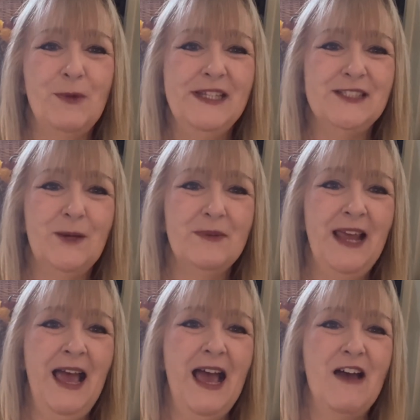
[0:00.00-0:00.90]
we
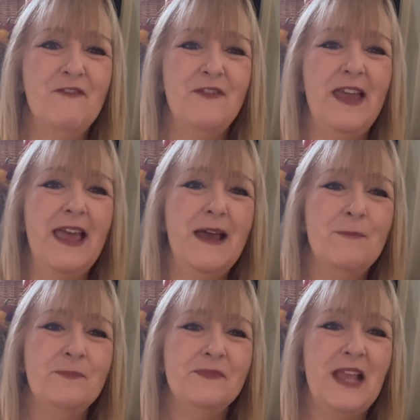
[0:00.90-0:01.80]
don't have
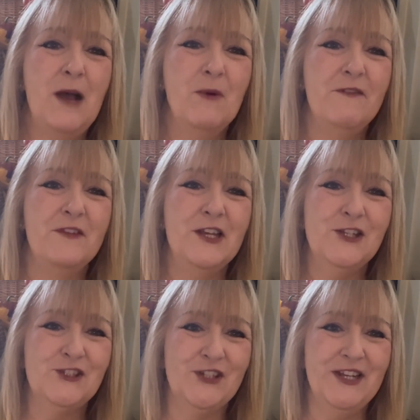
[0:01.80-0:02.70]
um, our
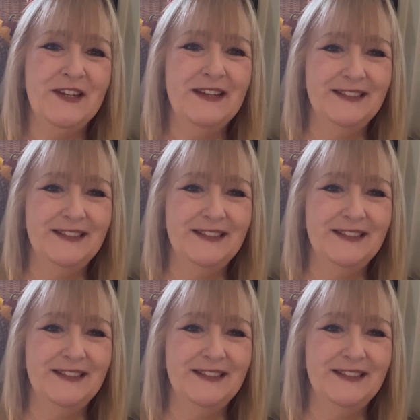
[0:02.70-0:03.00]
version